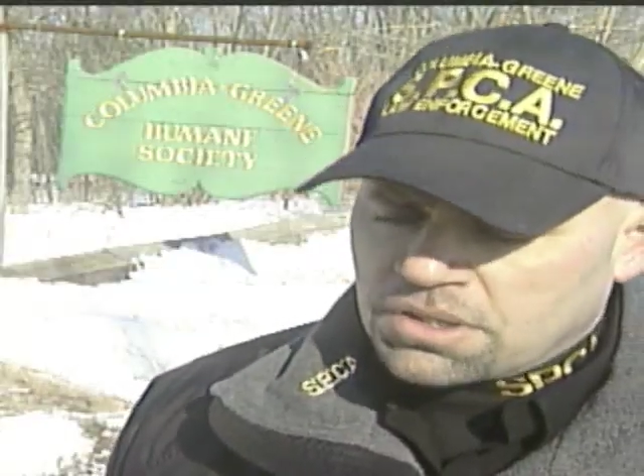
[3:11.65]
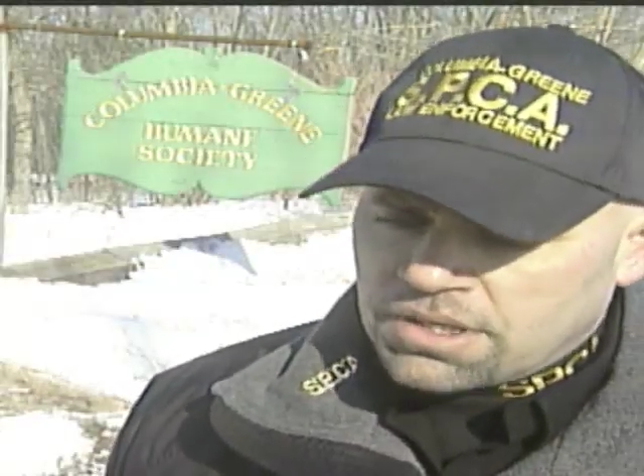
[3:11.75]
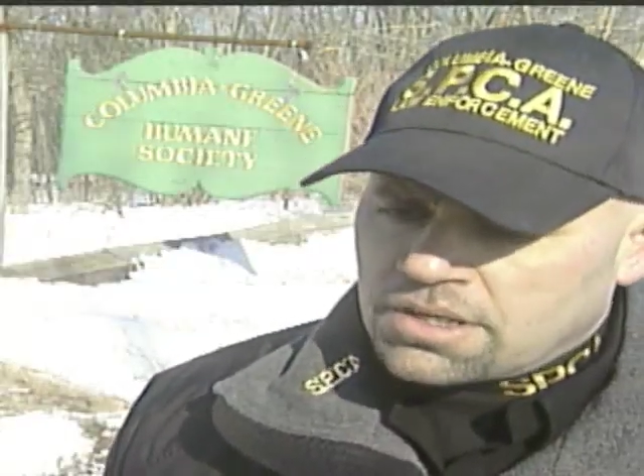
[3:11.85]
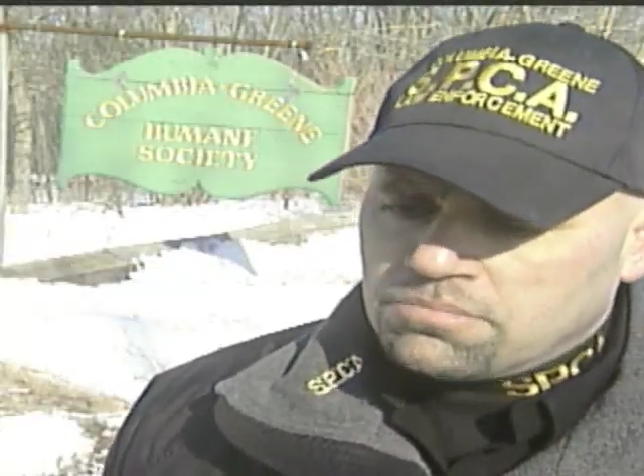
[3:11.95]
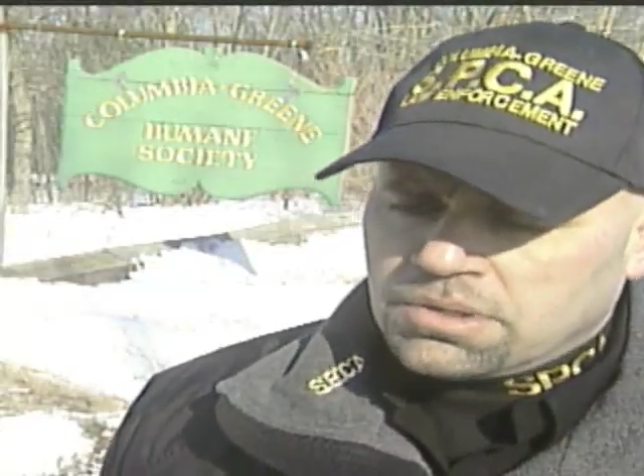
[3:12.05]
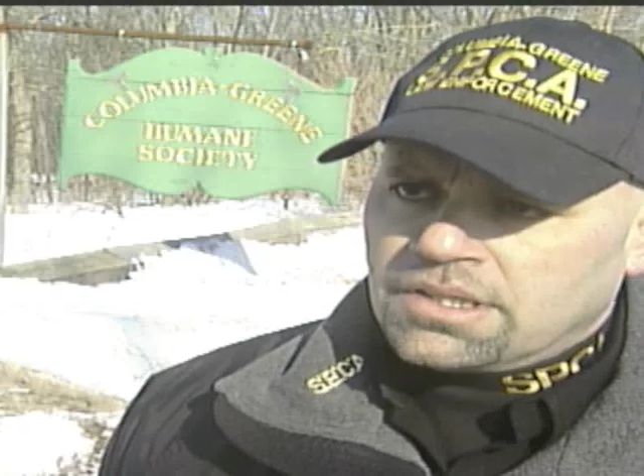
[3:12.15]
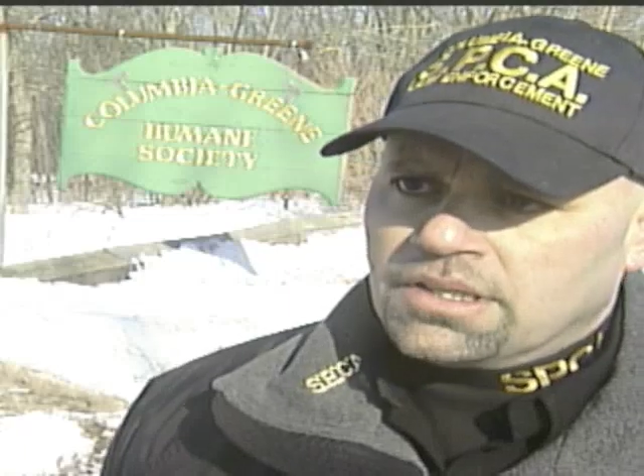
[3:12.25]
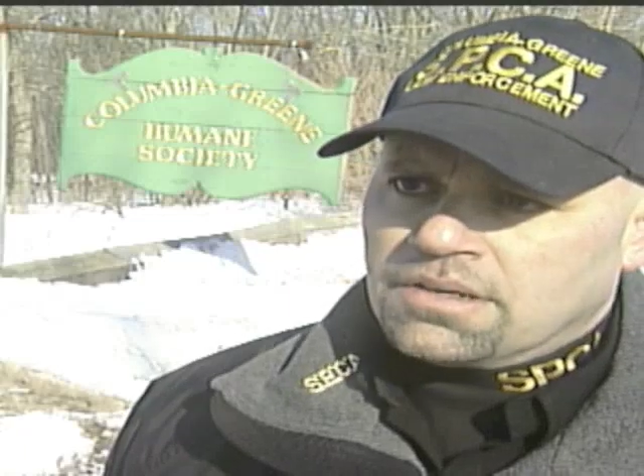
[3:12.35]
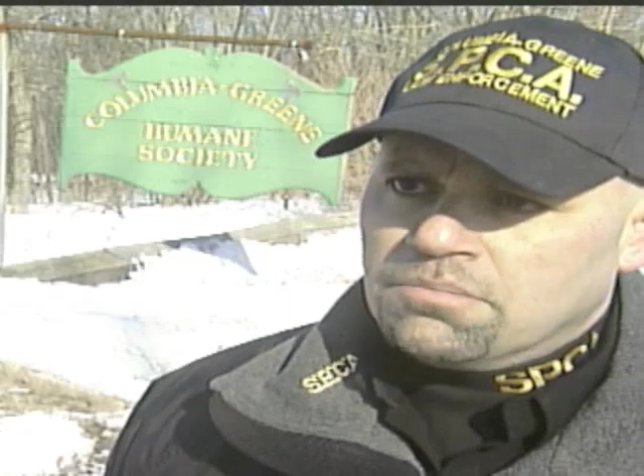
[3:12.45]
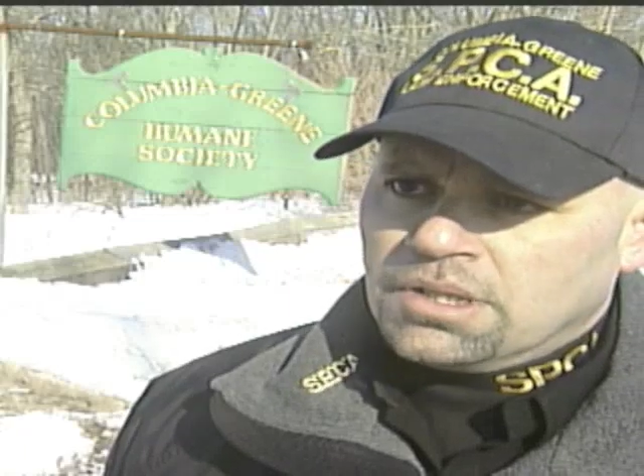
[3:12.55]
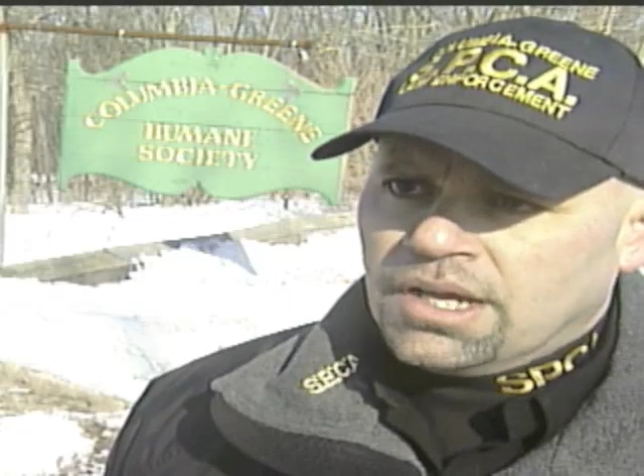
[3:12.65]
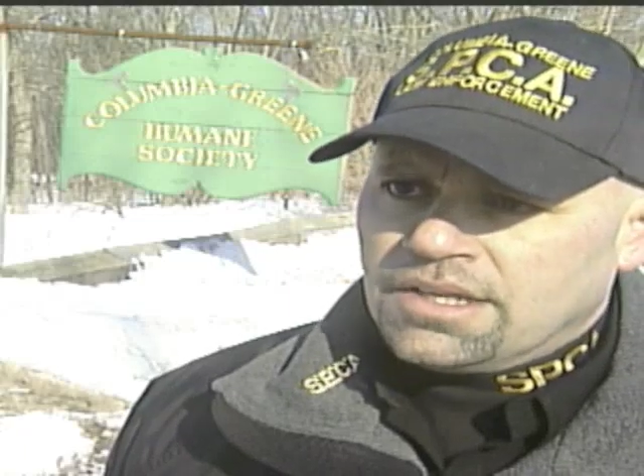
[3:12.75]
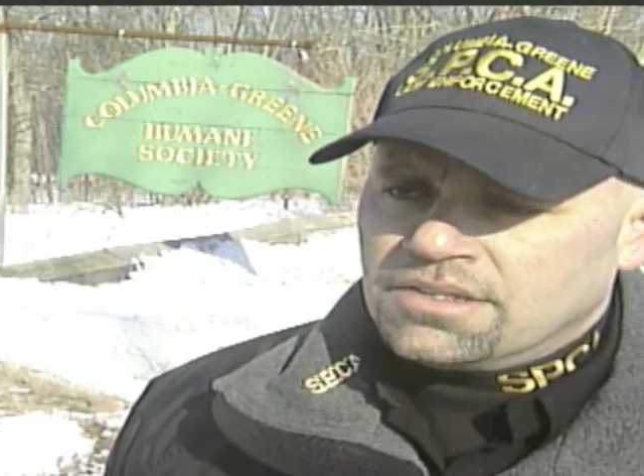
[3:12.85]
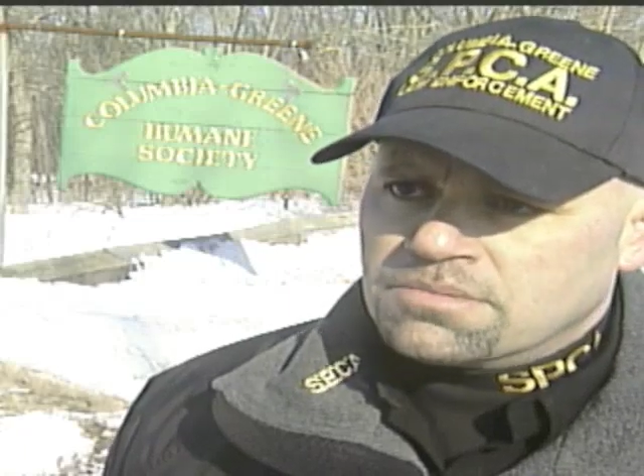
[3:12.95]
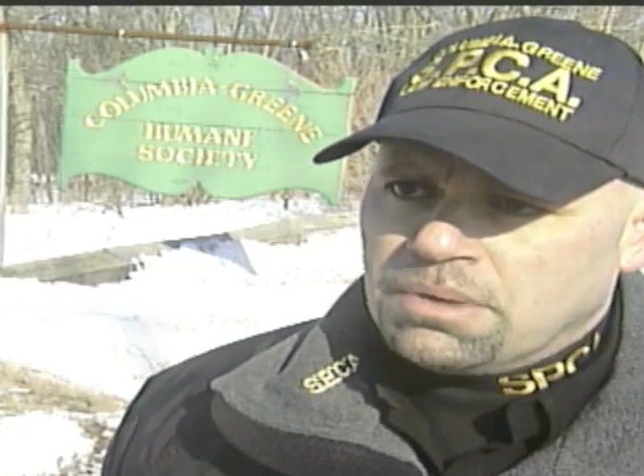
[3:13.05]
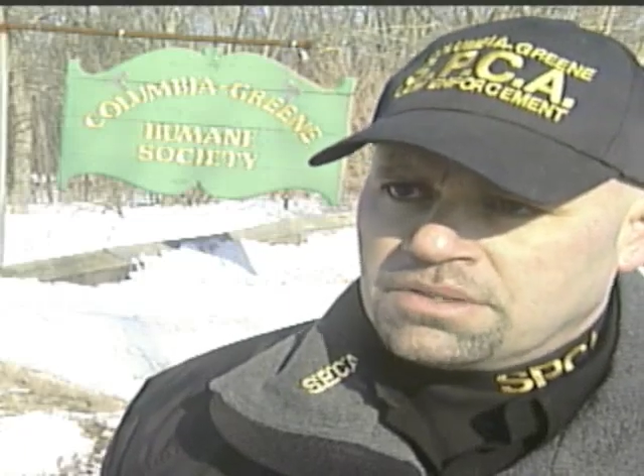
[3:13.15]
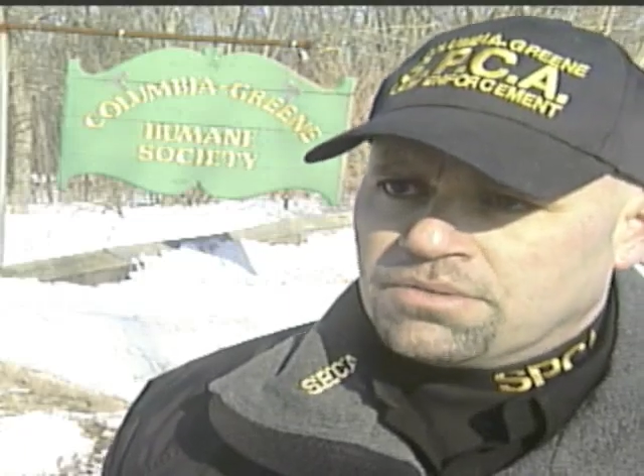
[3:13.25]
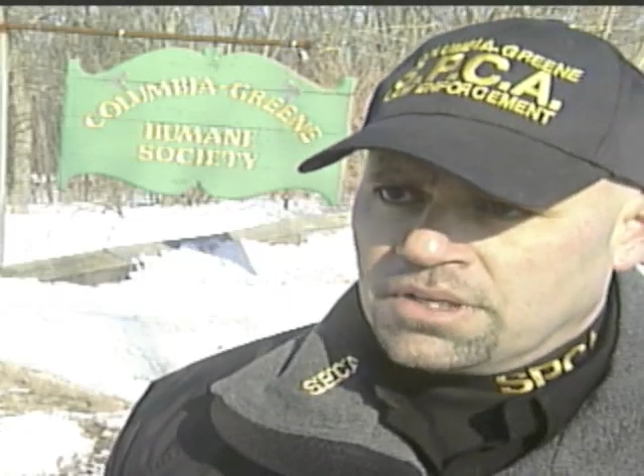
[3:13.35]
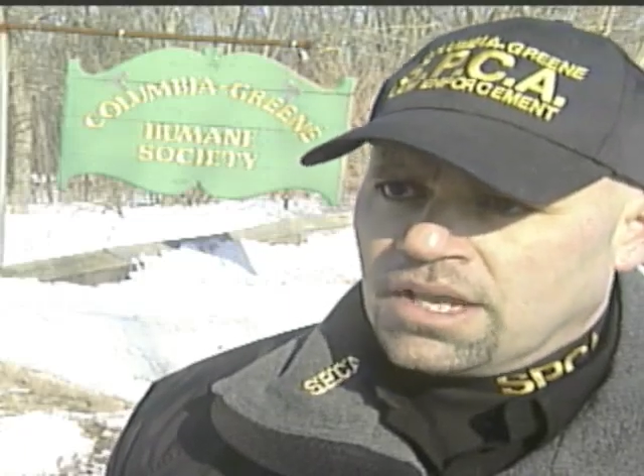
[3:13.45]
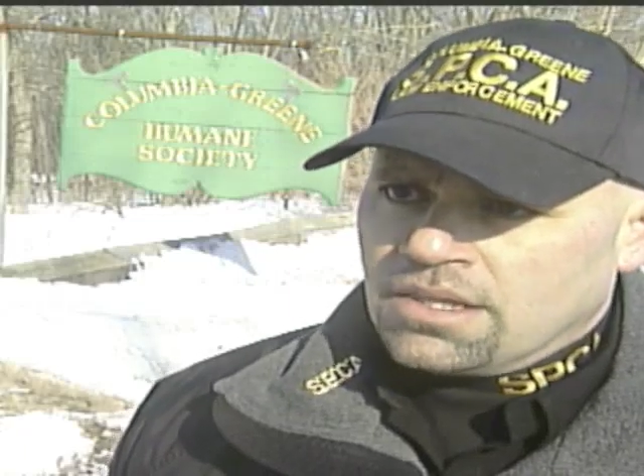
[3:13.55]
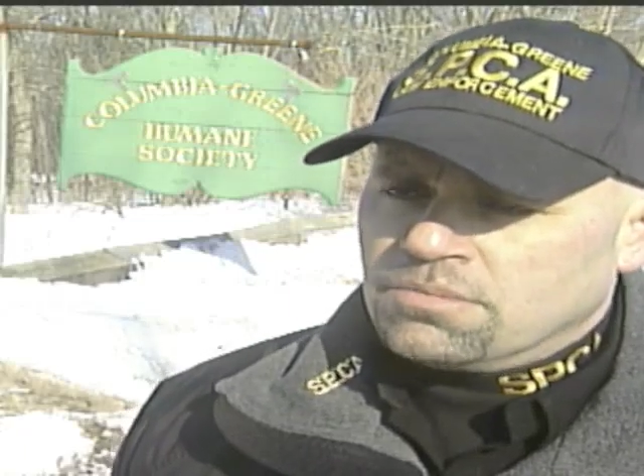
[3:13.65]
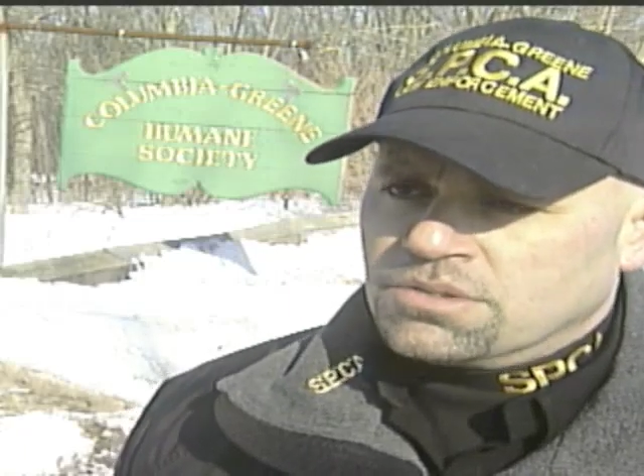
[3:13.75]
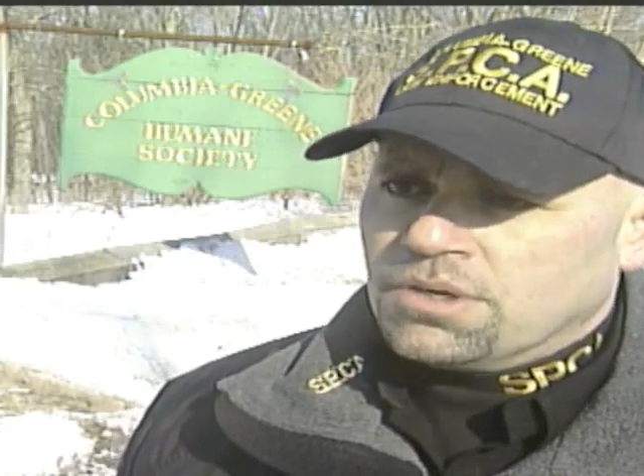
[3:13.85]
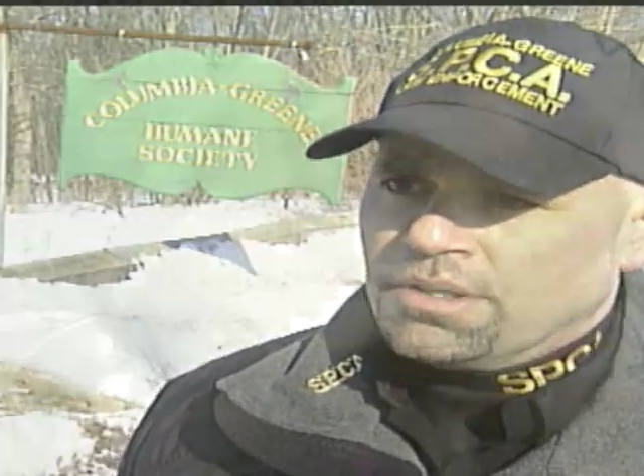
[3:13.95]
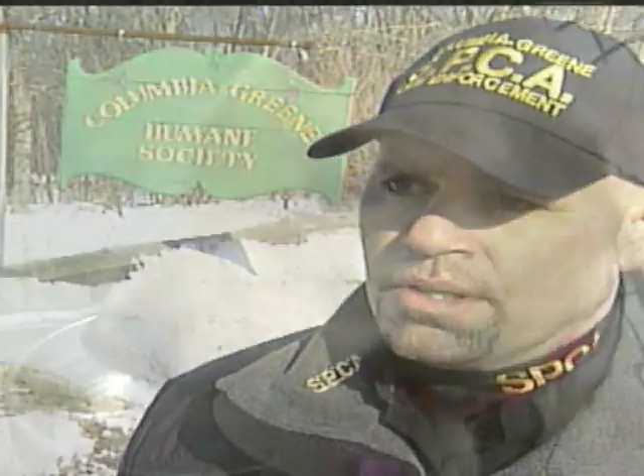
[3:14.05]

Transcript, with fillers: But they completely complied, and it's best for the animals right